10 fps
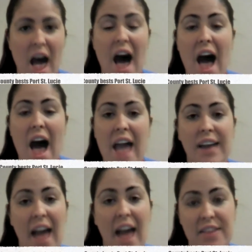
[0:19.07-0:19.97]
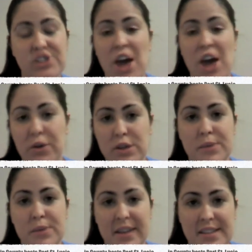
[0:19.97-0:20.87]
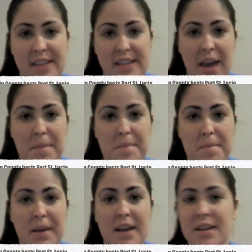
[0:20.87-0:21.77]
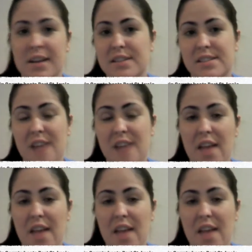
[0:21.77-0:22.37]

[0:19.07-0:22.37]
I had the Jaguars winning this game because